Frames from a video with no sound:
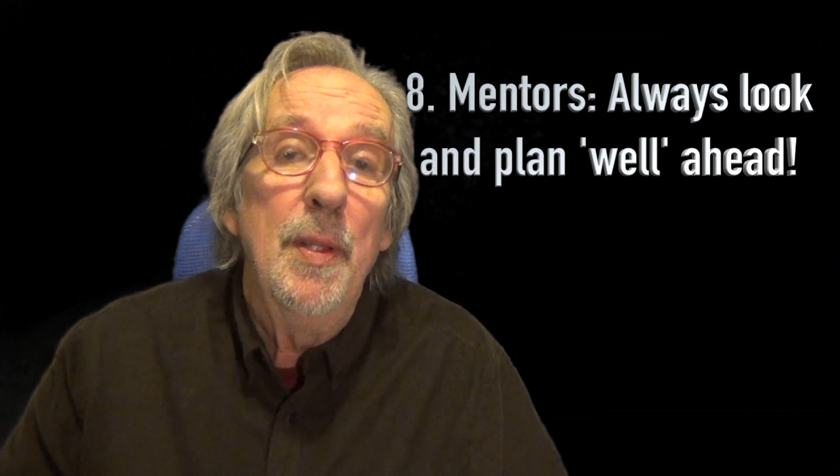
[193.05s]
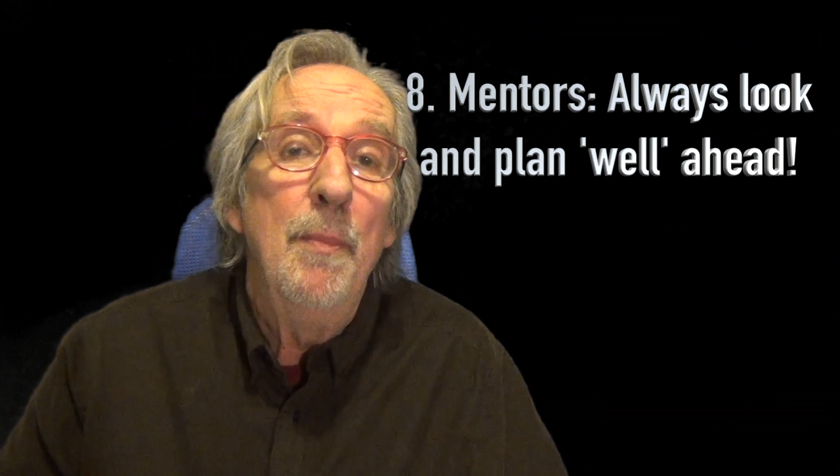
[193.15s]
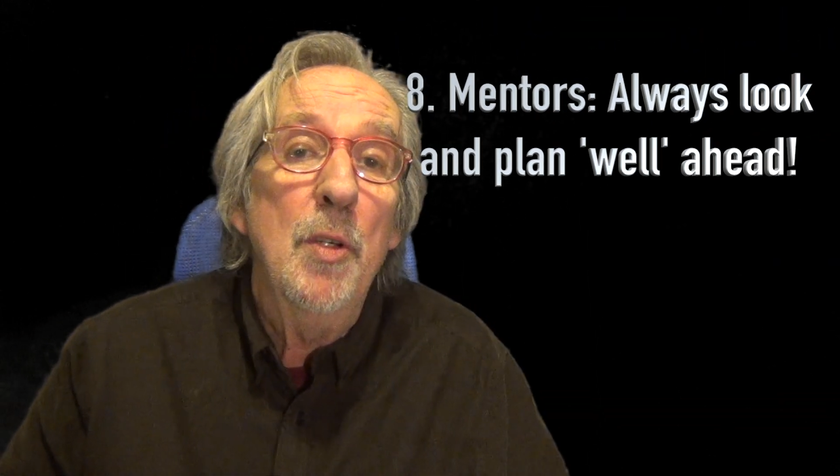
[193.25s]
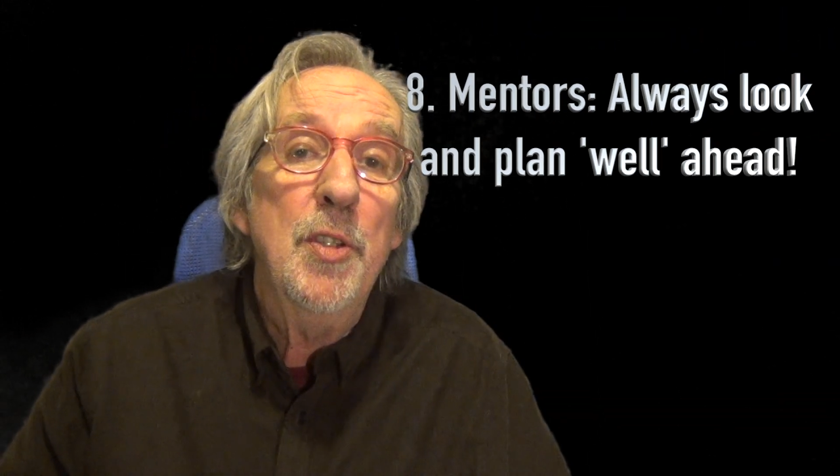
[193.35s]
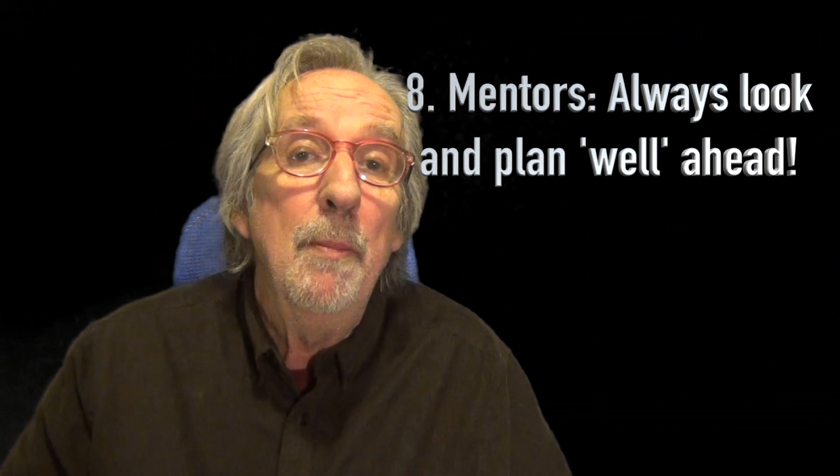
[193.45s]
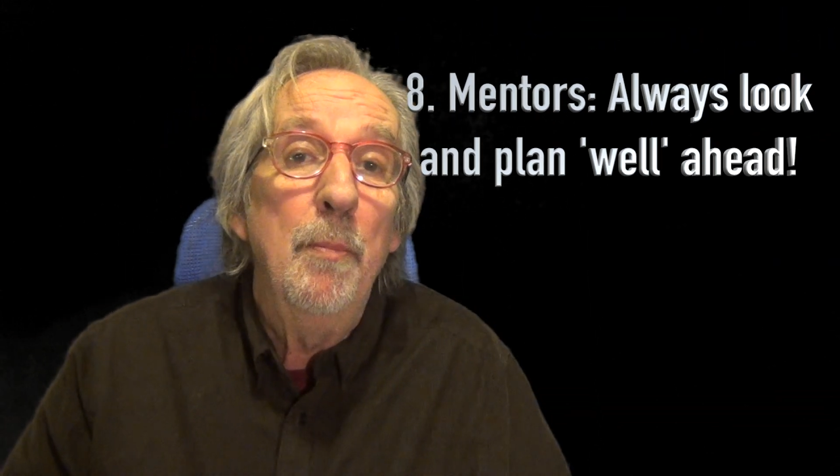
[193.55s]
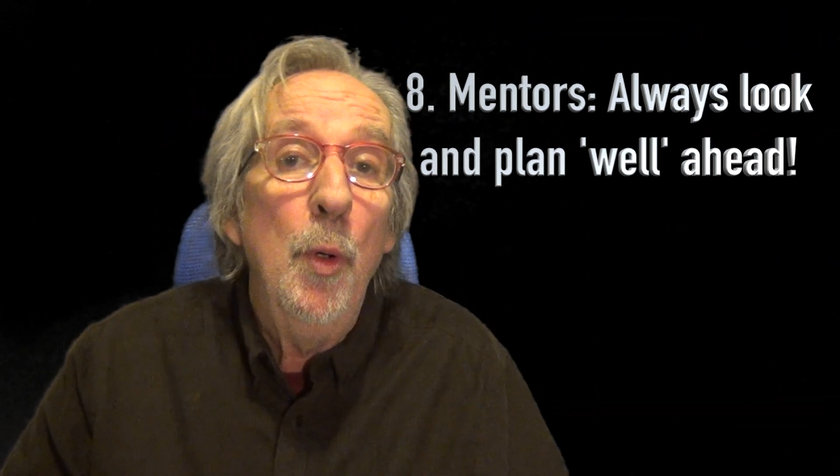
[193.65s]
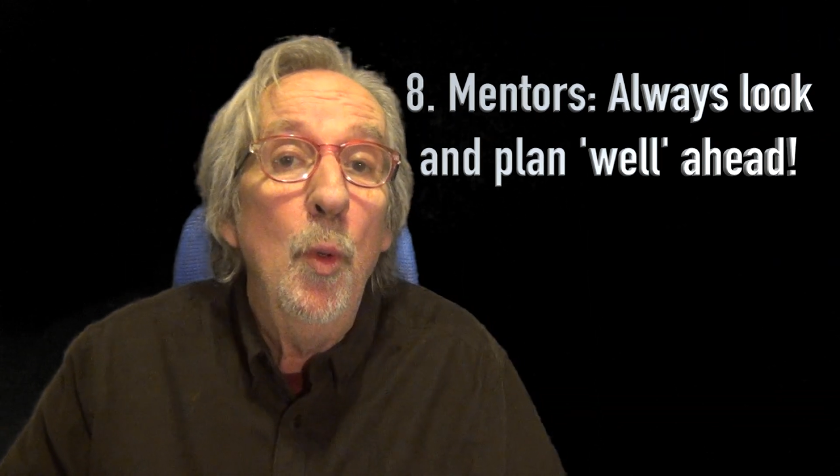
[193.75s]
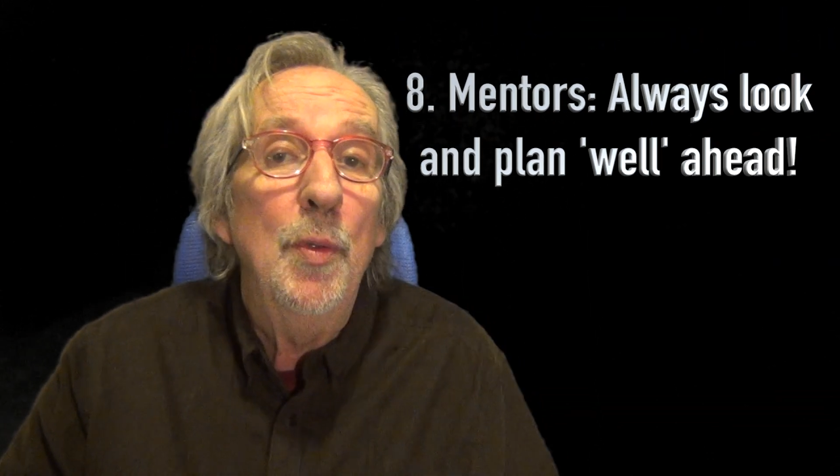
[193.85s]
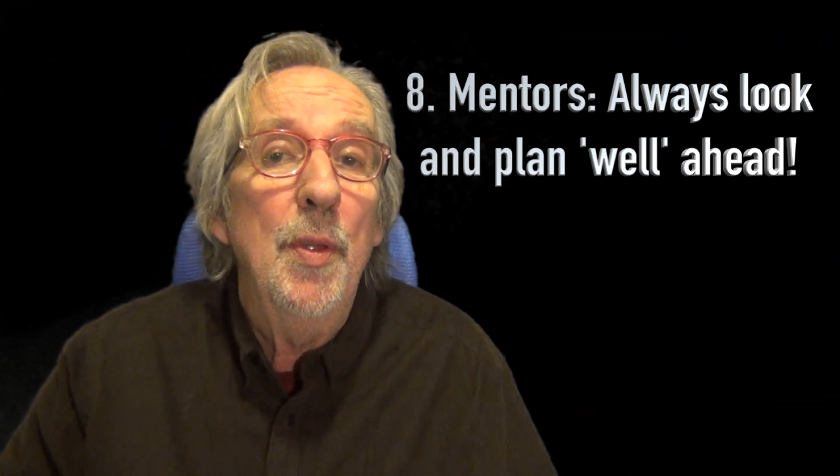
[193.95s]
the most
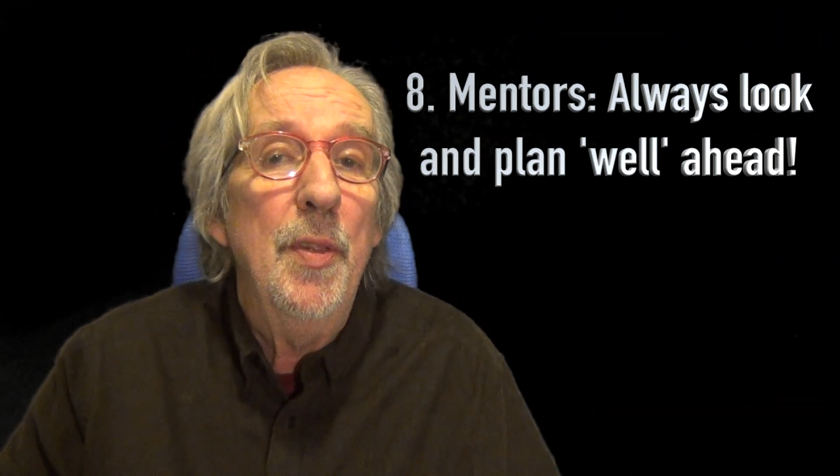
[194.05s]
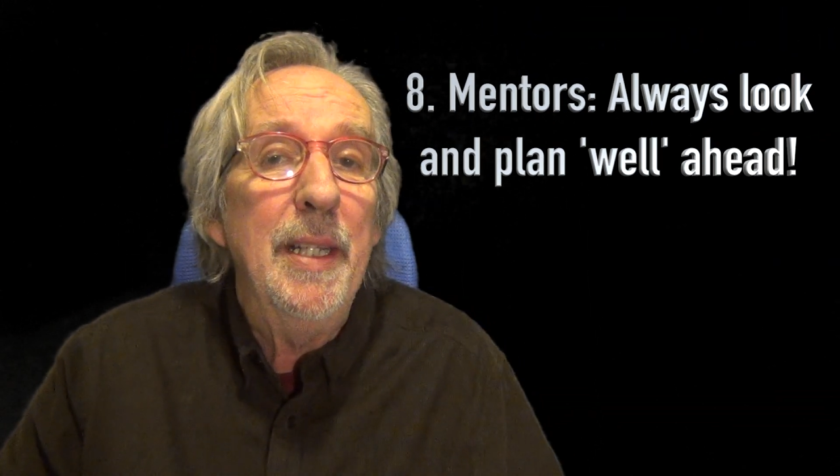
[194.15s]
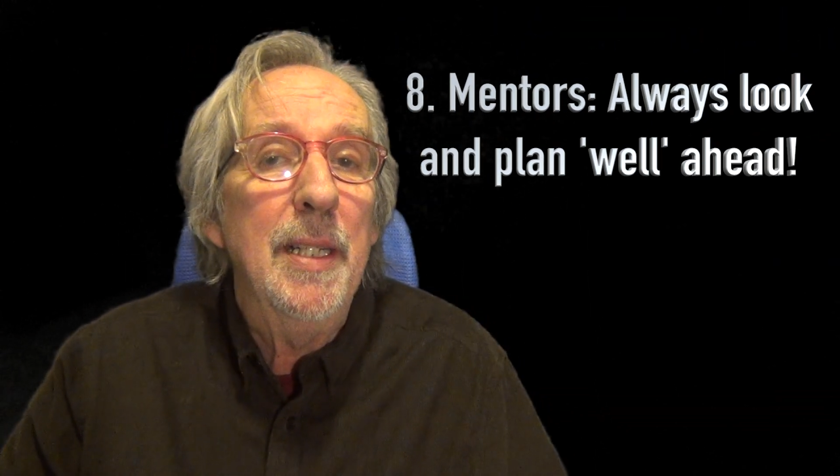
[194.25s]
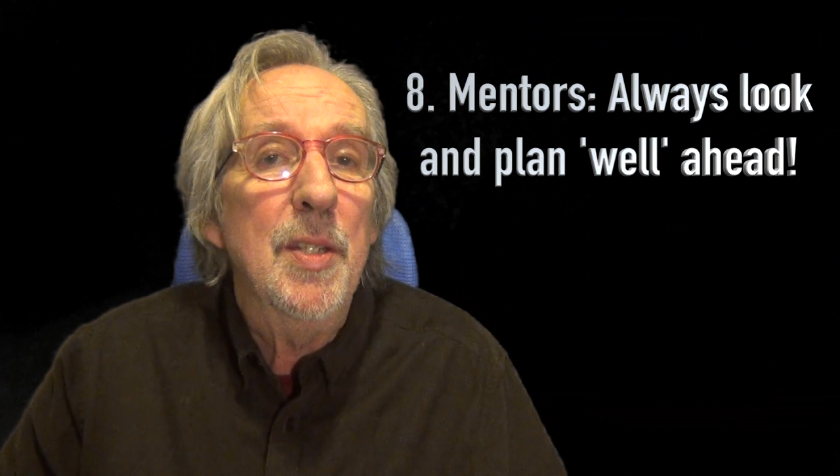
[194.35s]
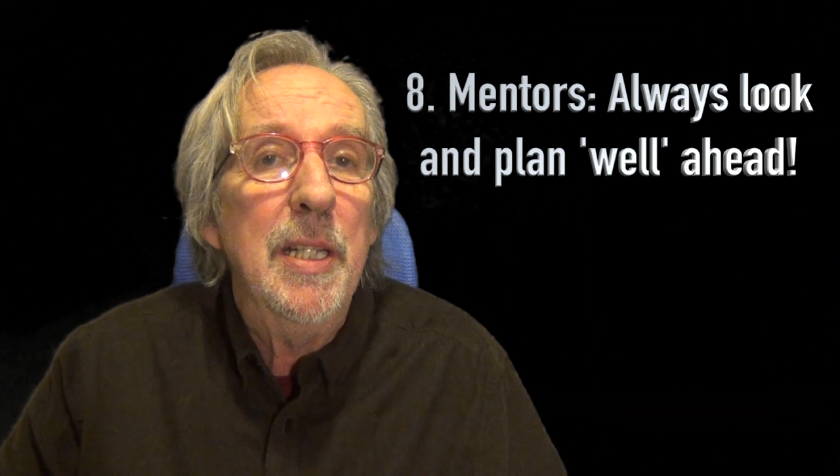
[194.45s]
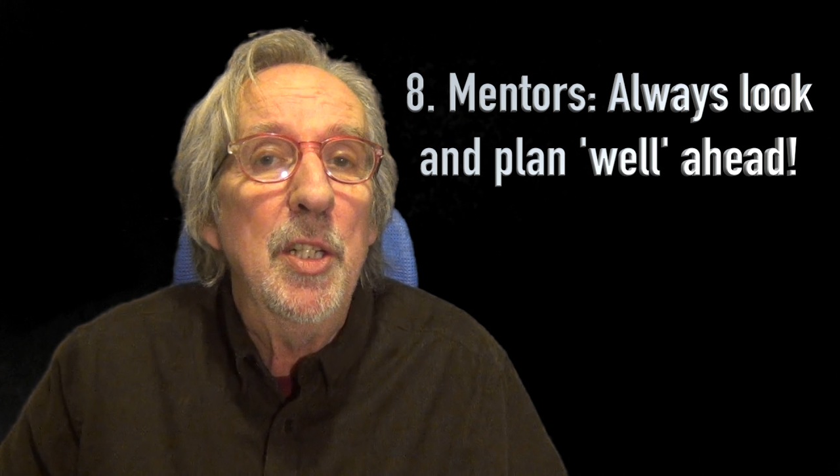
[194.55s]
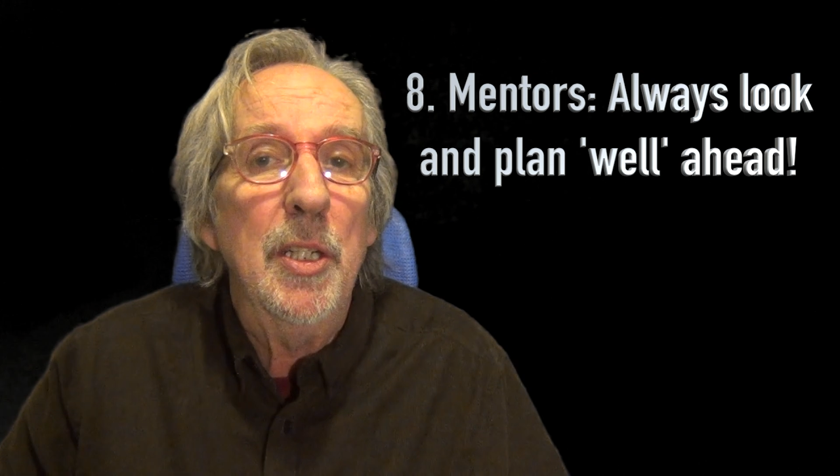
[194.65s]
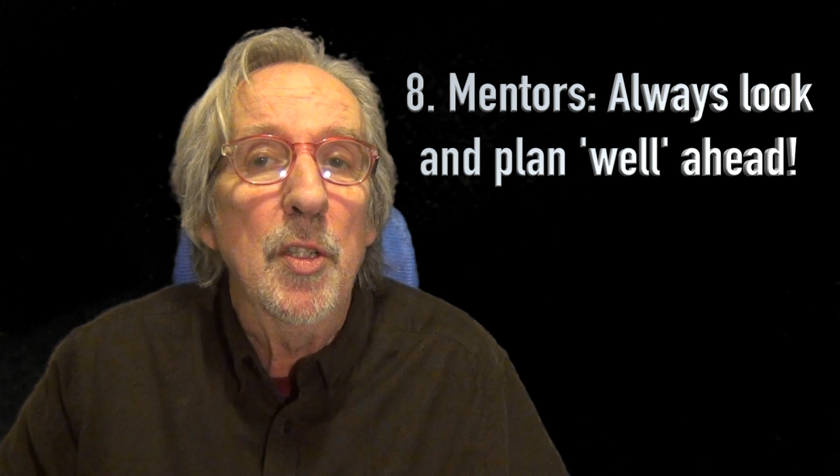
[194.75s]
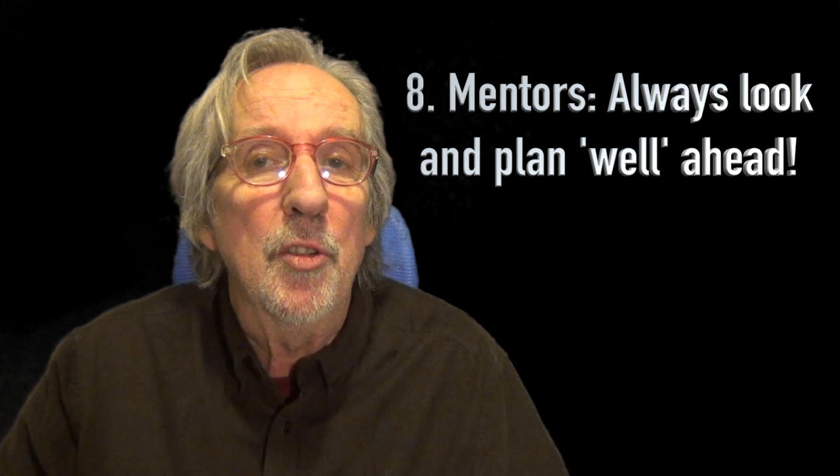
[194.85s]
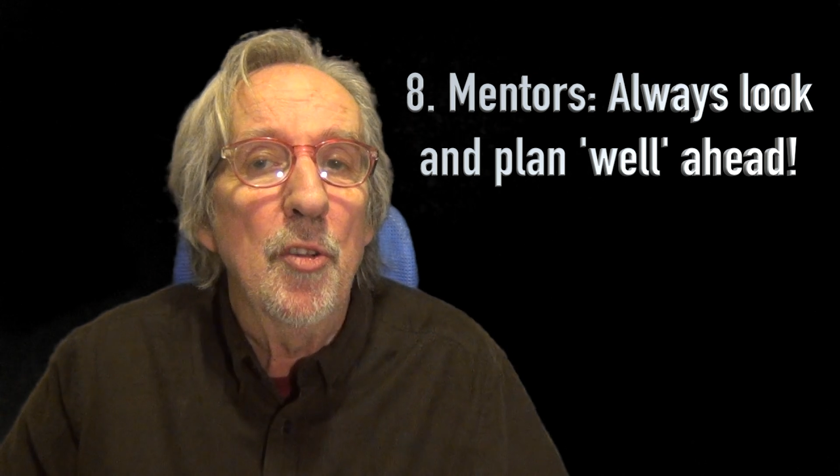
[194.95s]
important thing in
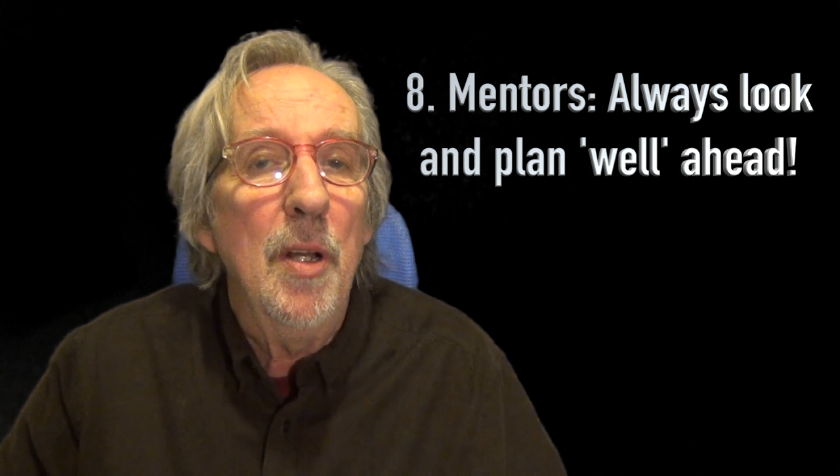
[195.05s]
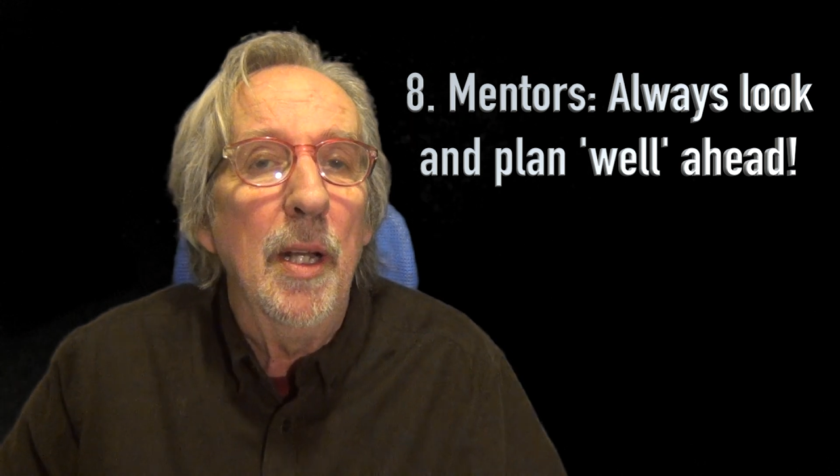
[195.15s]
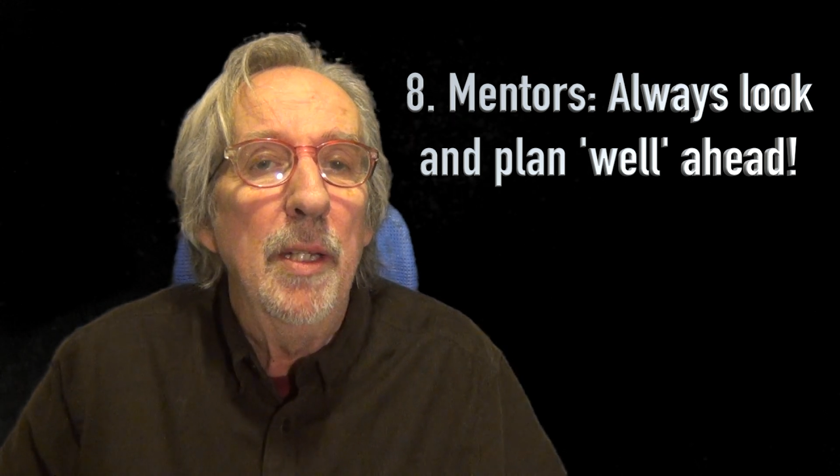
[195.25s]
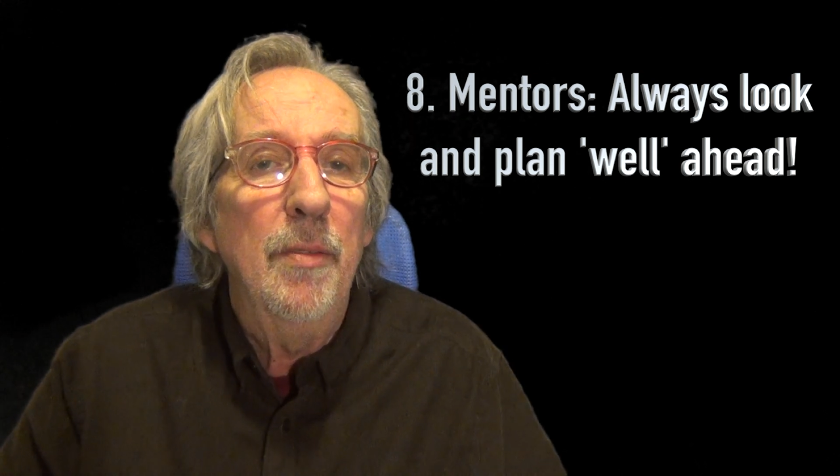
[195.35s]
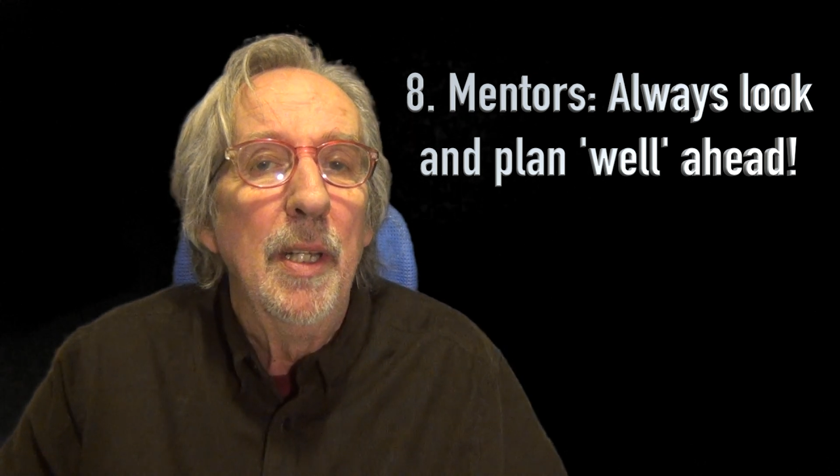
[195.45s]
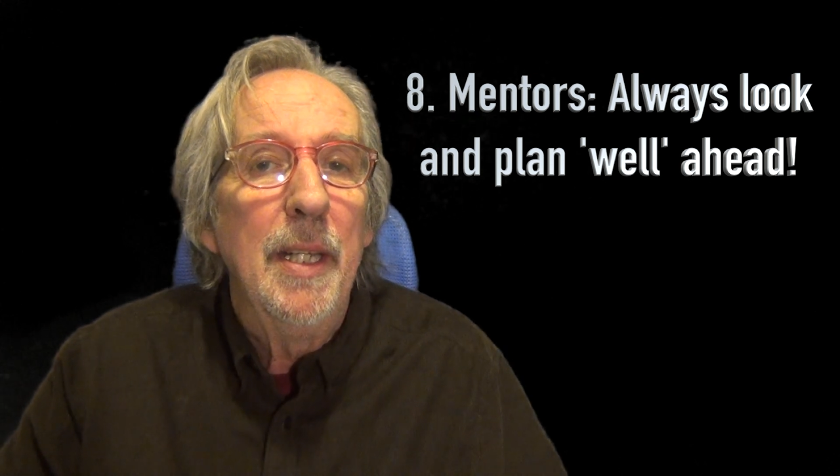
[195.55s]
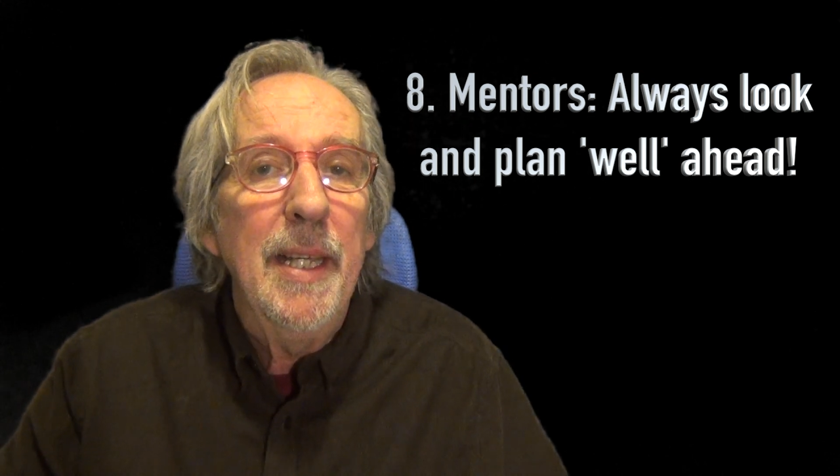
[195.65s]
teaching to drive